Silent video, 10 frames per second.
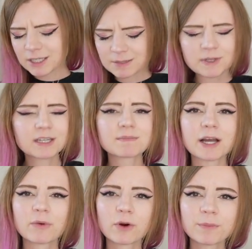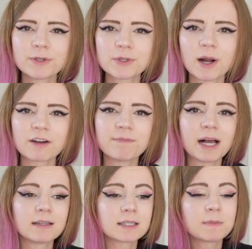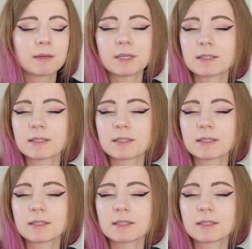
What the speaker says: it's because my hormones are out of balance. Maybe